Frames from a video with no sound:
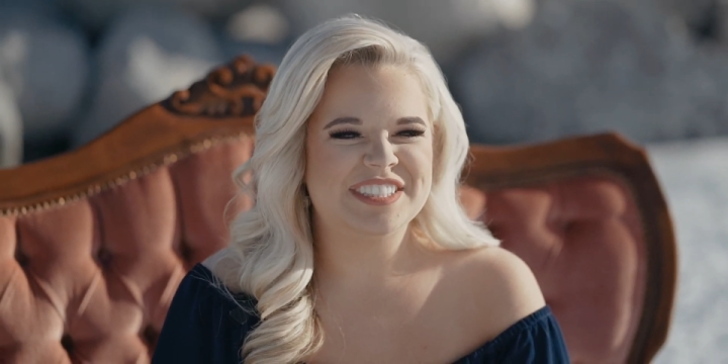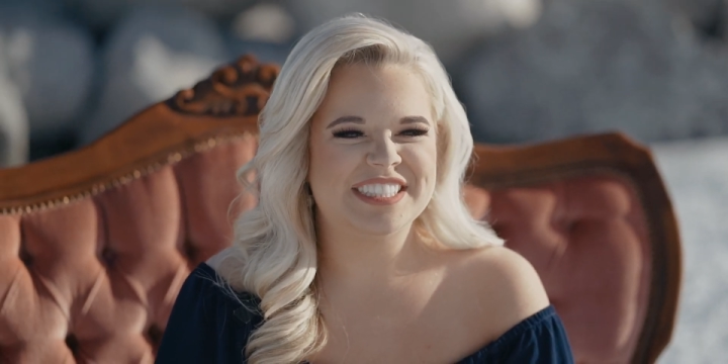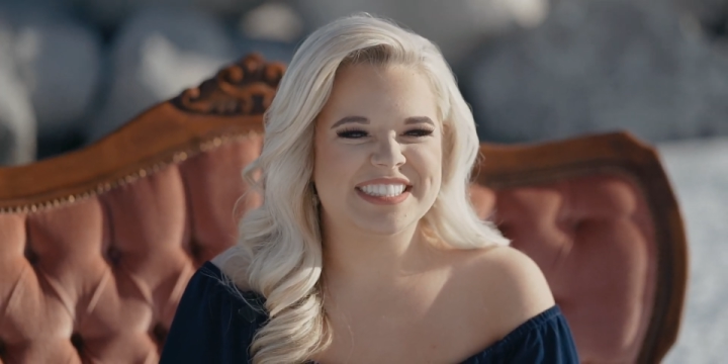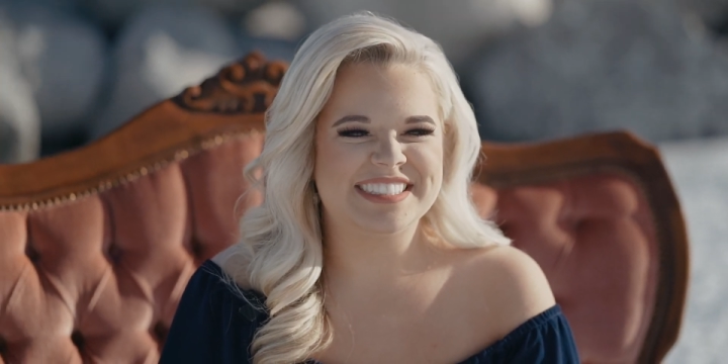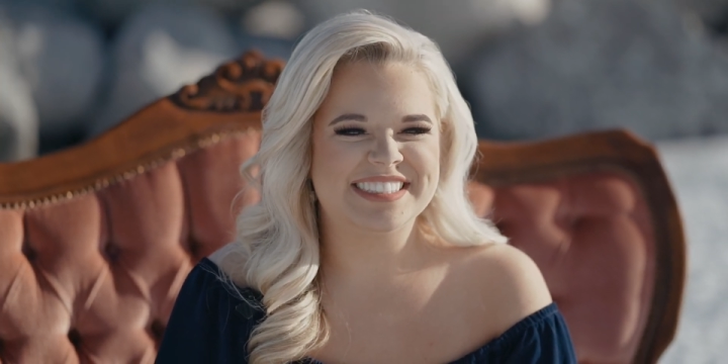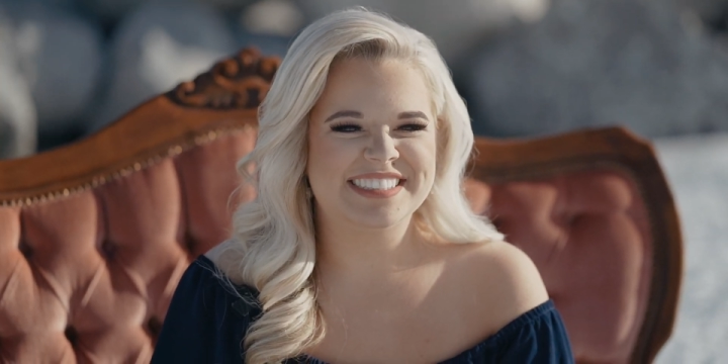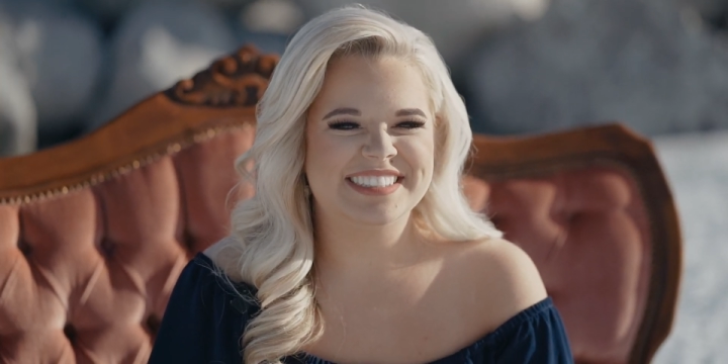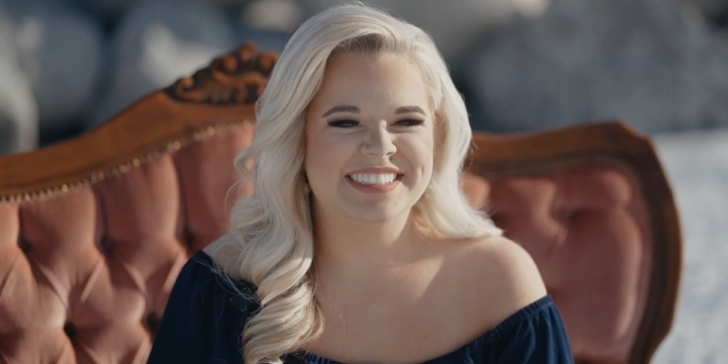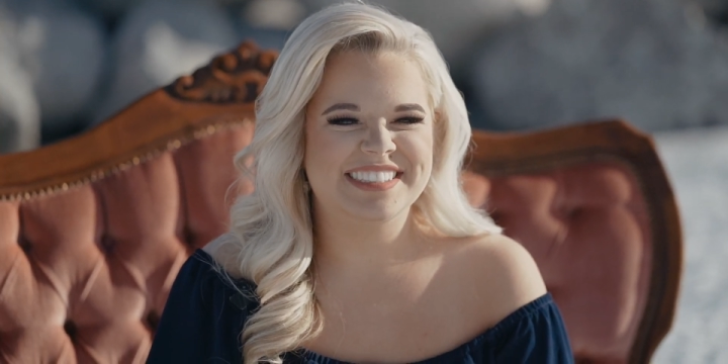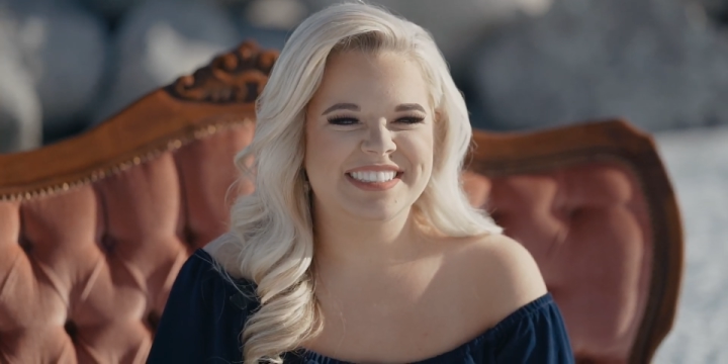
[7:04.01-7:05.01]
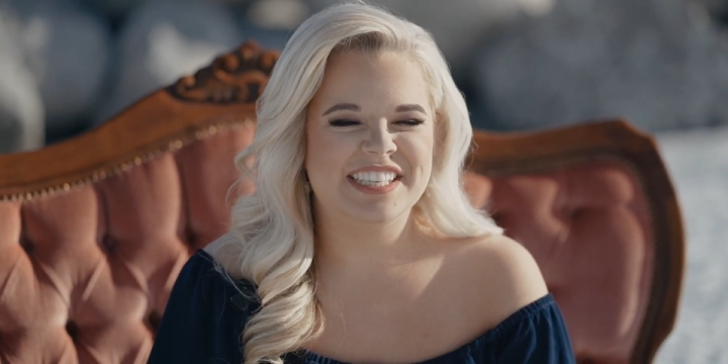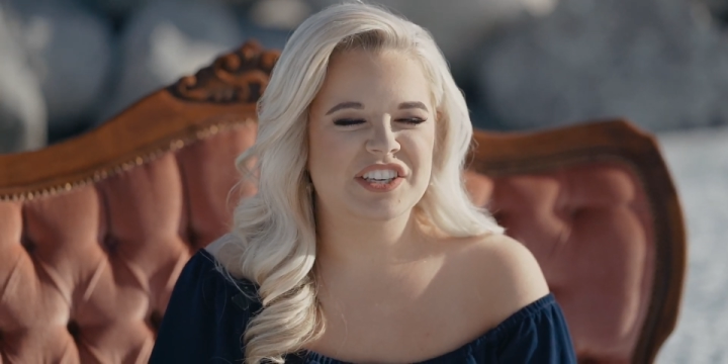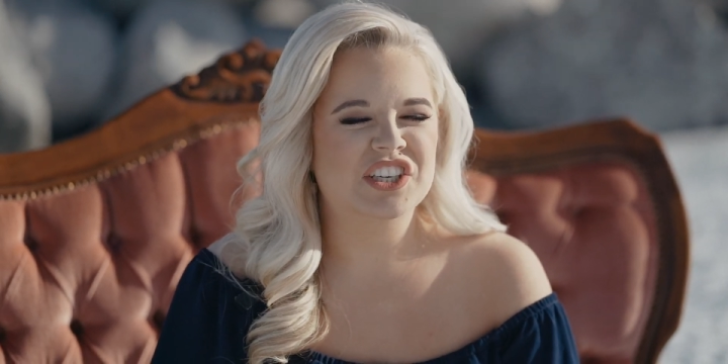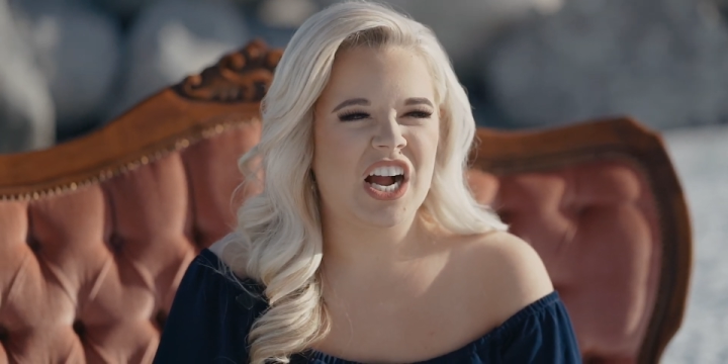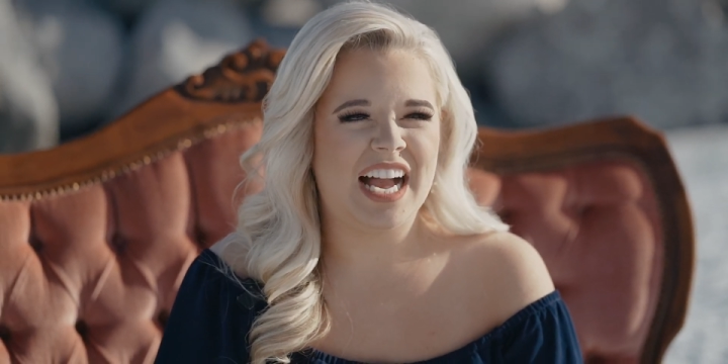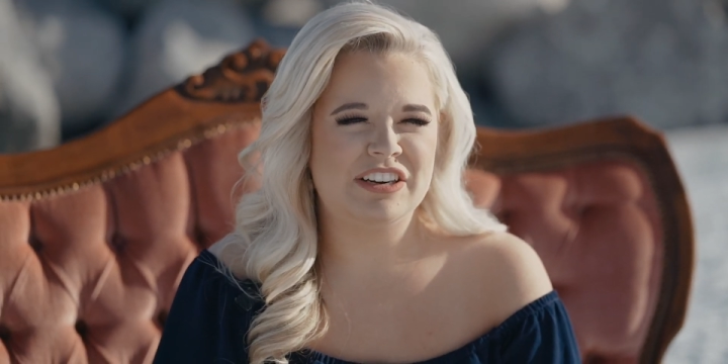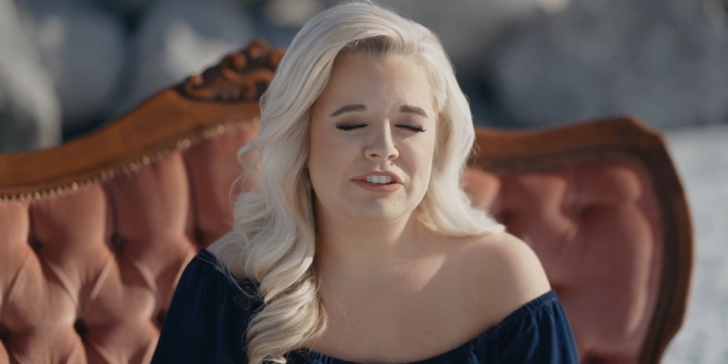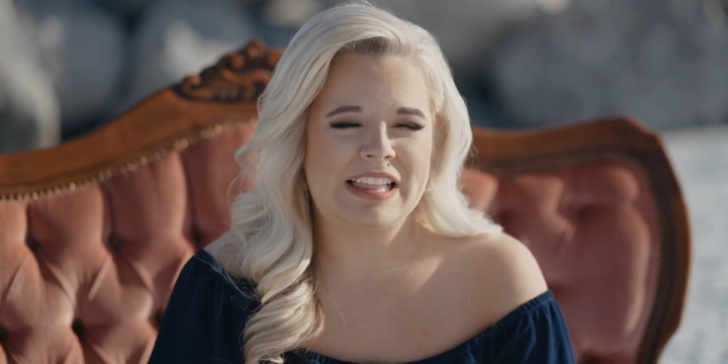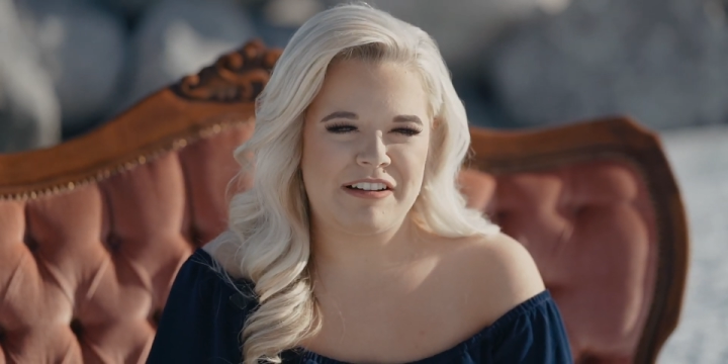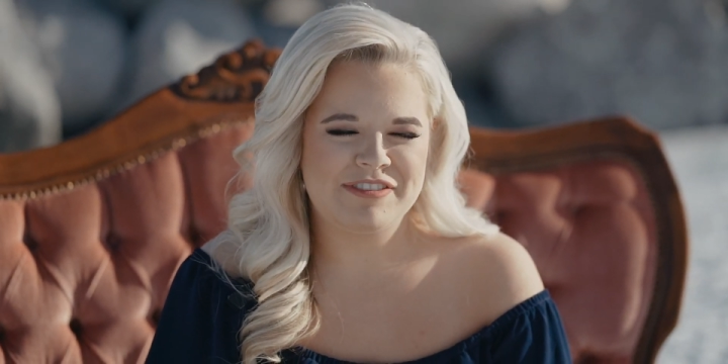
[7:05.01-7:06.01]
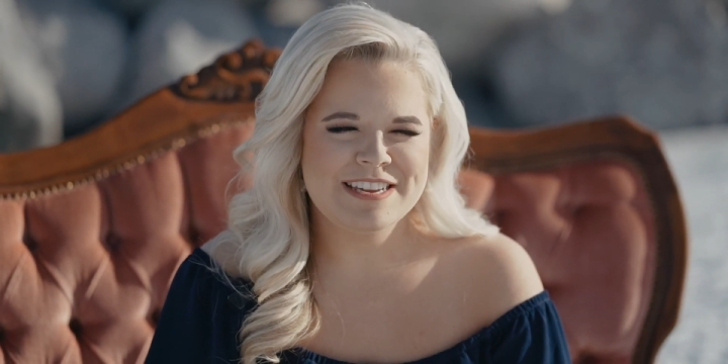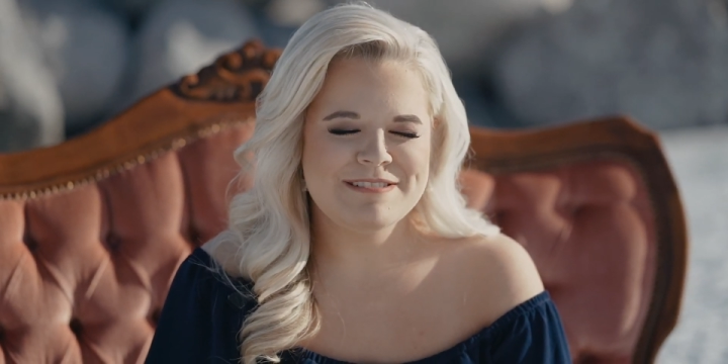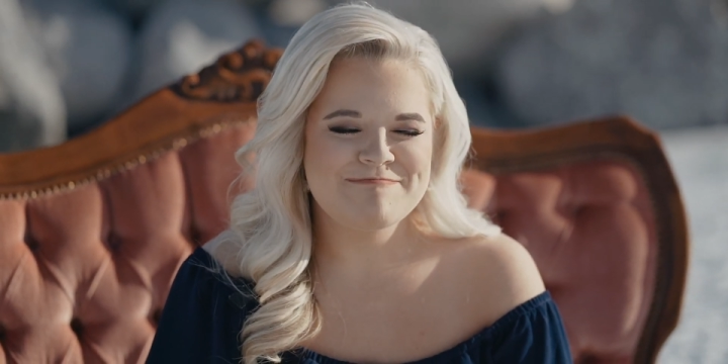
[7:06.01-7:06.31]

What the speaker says: just either crying or laughing.